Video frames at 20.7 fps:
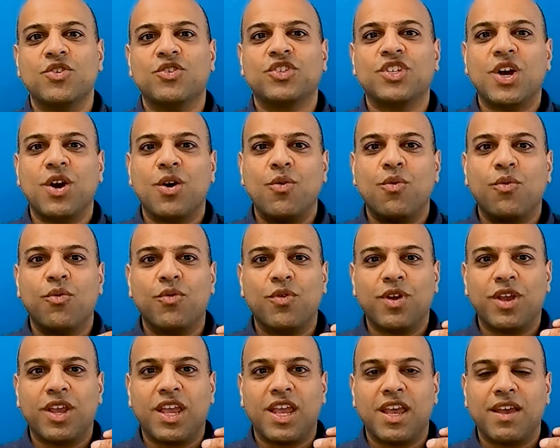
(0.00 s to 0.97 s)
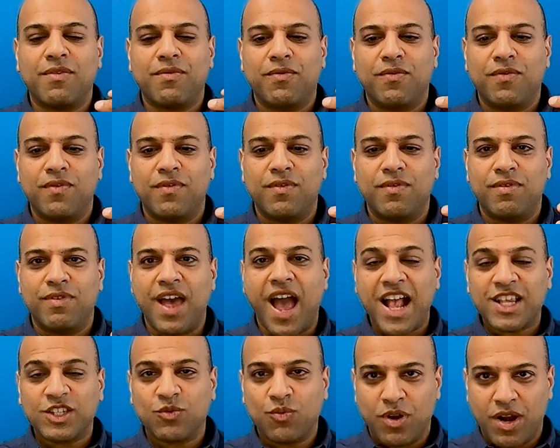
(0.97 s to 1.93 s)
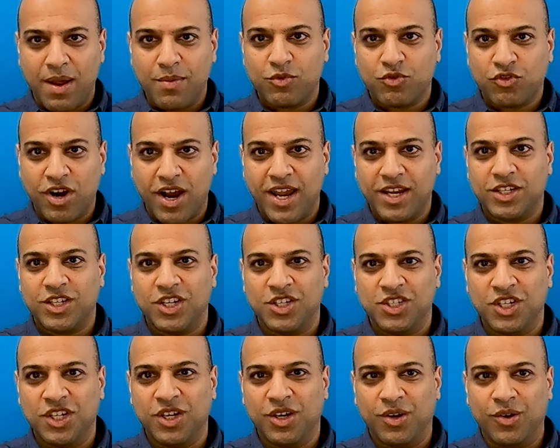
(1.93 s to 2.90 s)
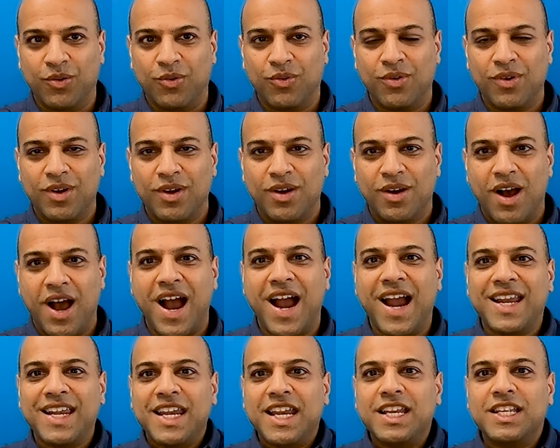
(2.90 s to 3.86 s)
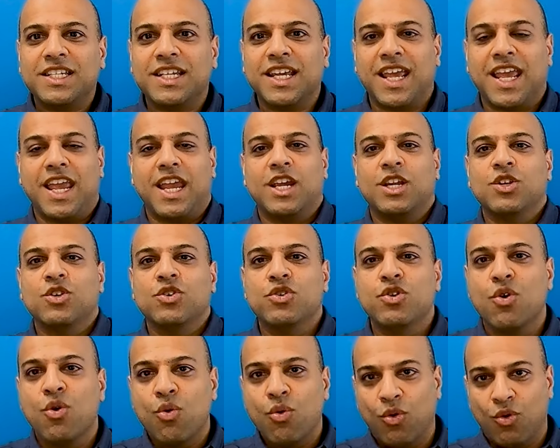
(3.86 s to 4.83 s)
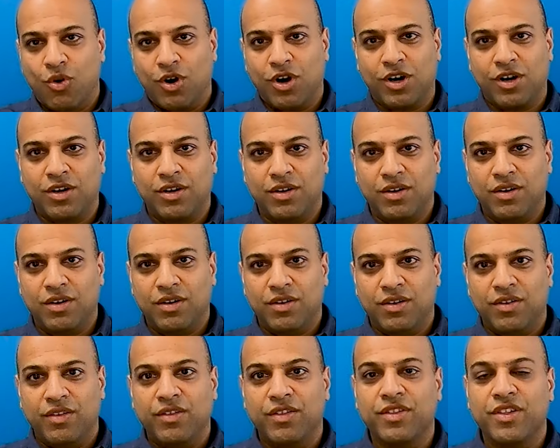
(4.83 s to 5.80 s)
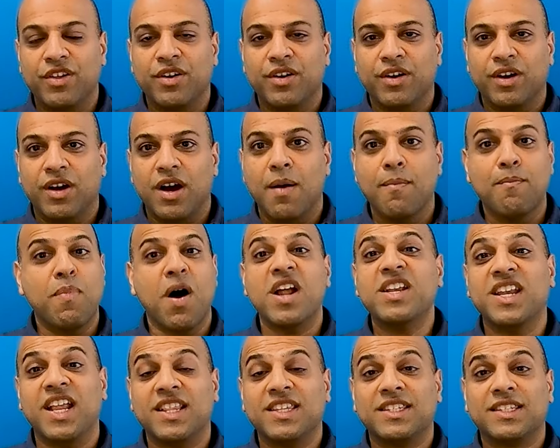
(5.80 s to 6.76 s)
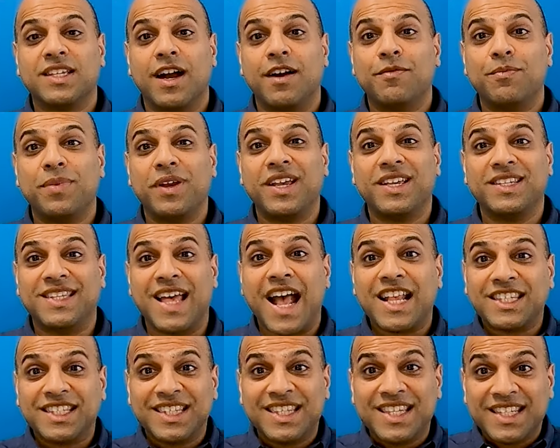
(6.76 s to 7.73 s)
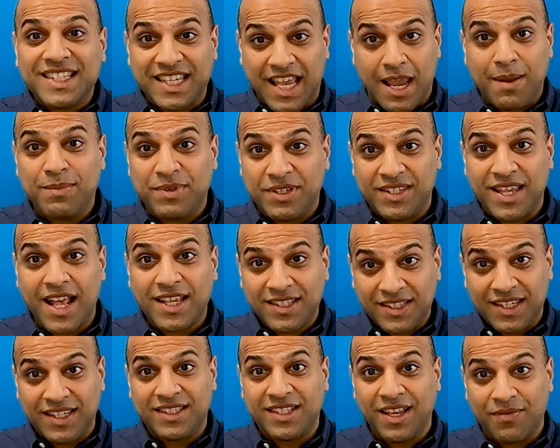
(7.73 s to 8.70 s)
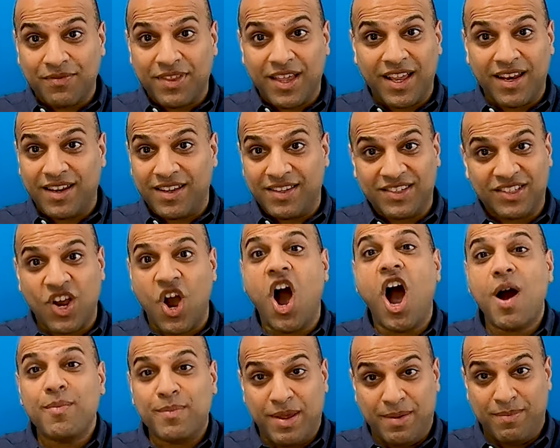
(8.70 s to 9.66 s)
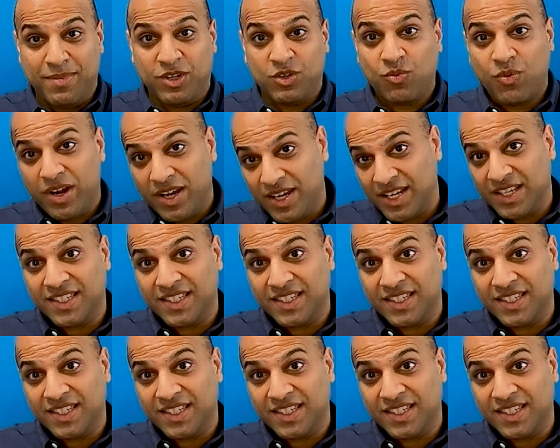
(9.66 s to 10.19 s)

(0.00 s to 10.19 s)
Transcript: So if that's what I'm trying to do, I need to ignore the abundant stuff, because that's the same, that's the stuff that is common between